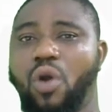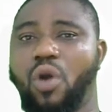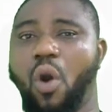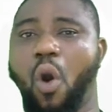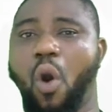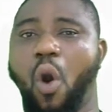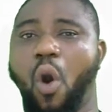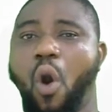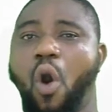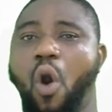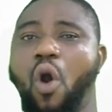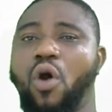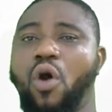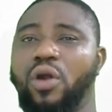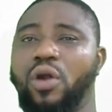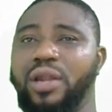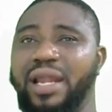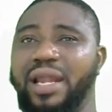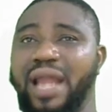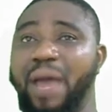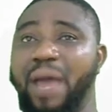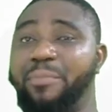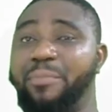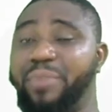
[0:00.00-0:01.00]
or
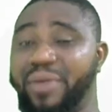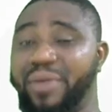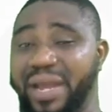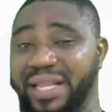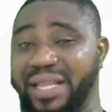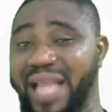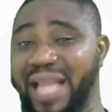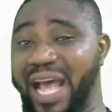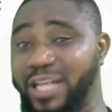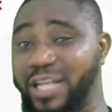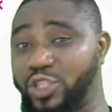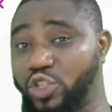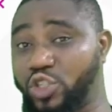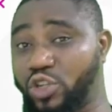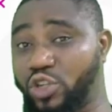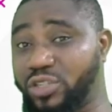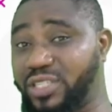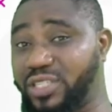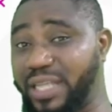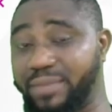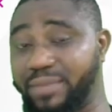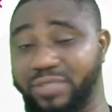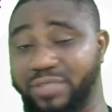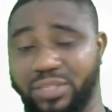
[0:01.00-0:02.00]
that their parents are
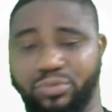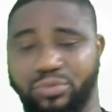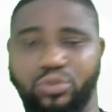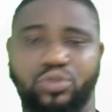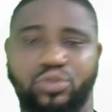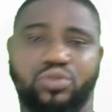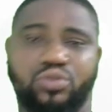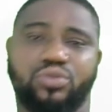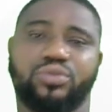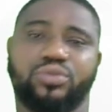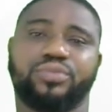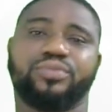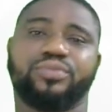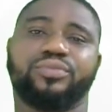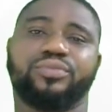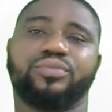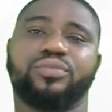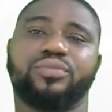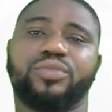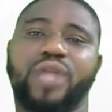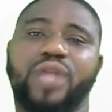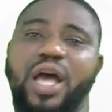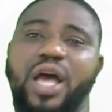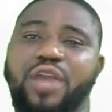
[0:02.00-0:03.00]
susceptible to.
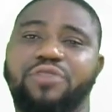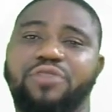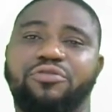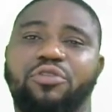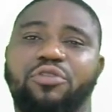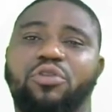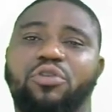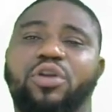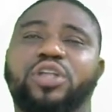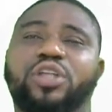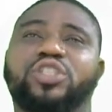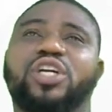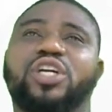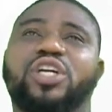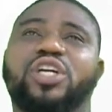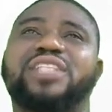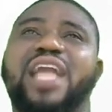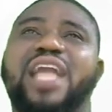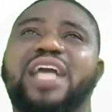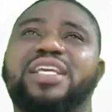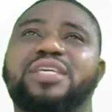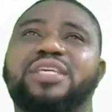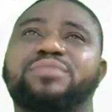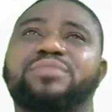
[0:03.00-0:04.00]
Are you following? Just
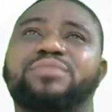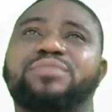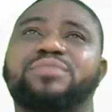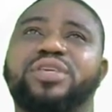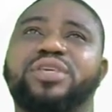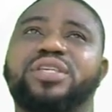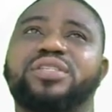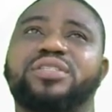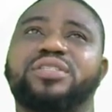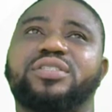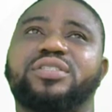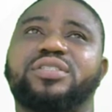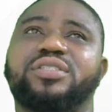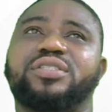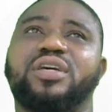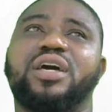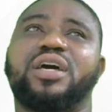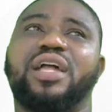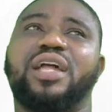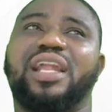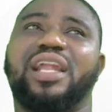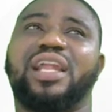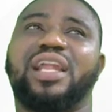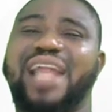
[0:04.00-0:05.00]
like in pigs,
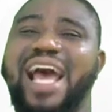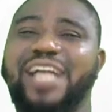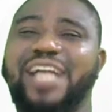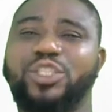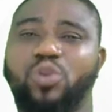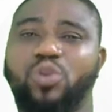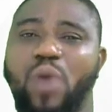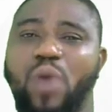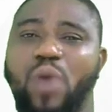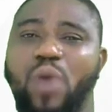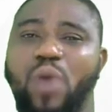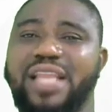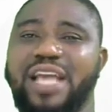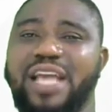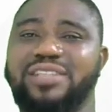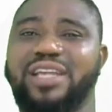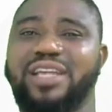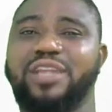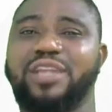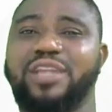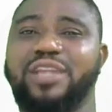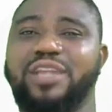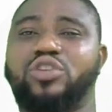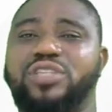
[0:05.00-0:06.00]
large white are
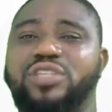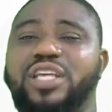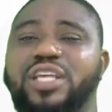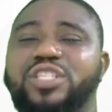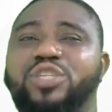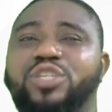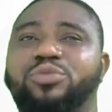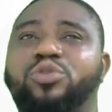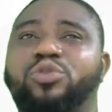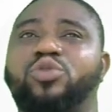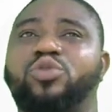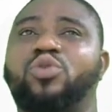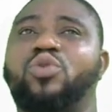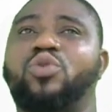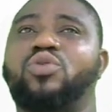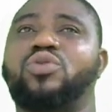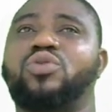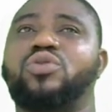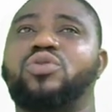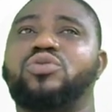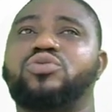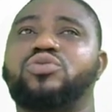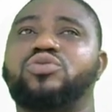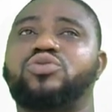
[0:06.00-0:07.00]
usually susceptible to
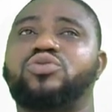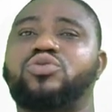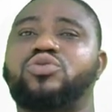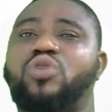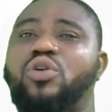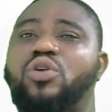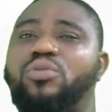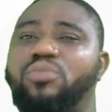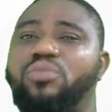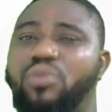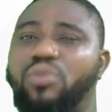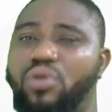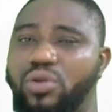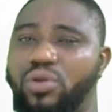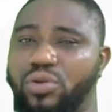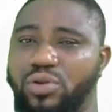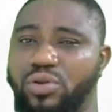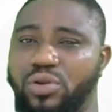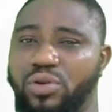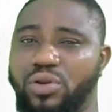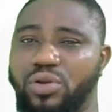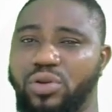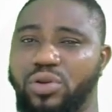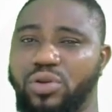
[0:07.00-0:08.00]
sunburn.
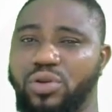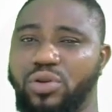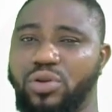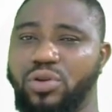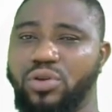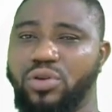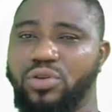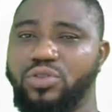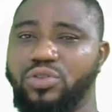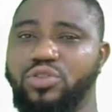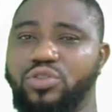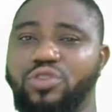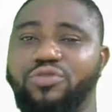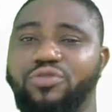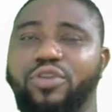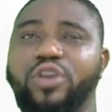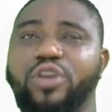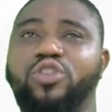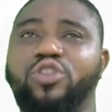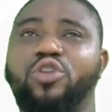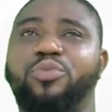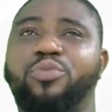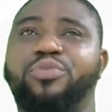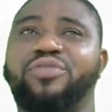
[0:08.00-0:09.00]
So for
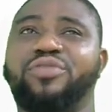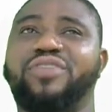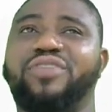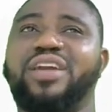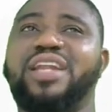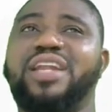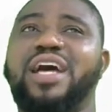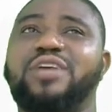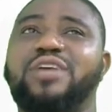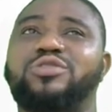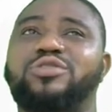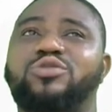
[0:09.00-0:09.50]
you to prevent that